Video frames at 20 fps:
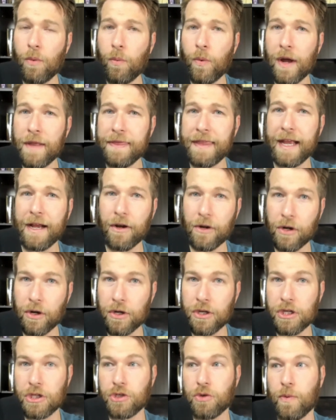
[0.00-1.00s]
what they're
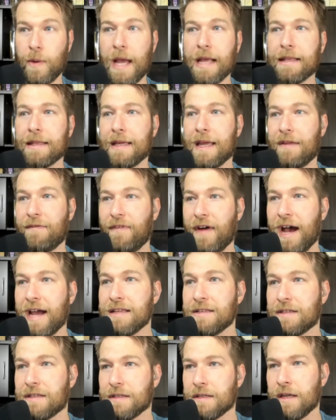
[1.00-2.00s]
going to directly
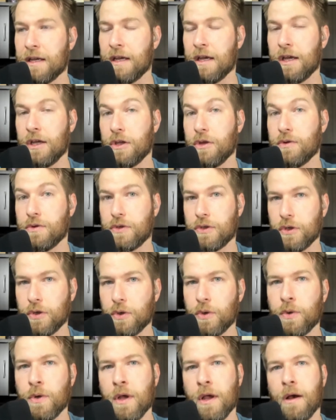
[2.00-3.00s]
advise you
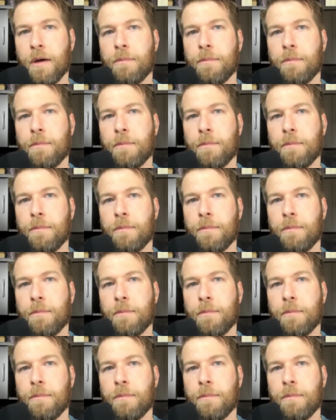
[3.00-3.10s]
to,